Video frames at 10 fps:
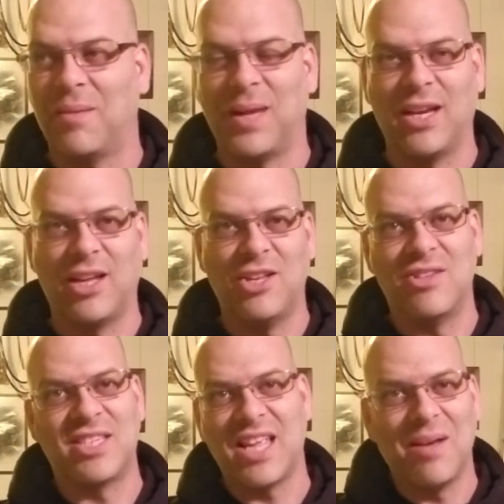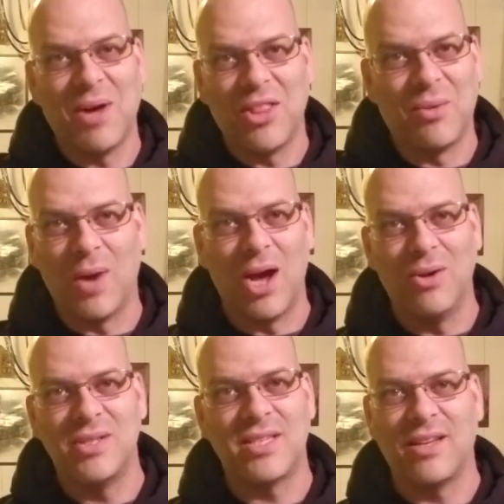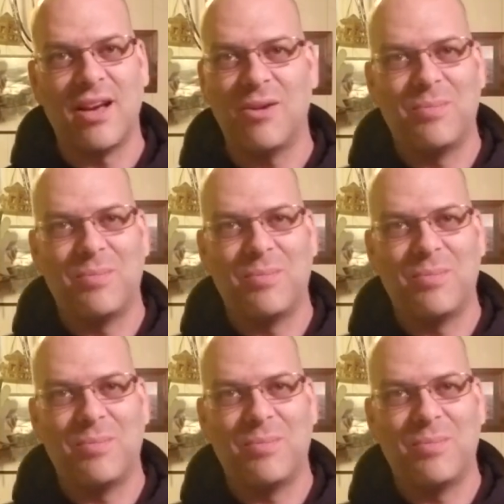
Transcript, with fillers: I mean, you see them on the roads, you know,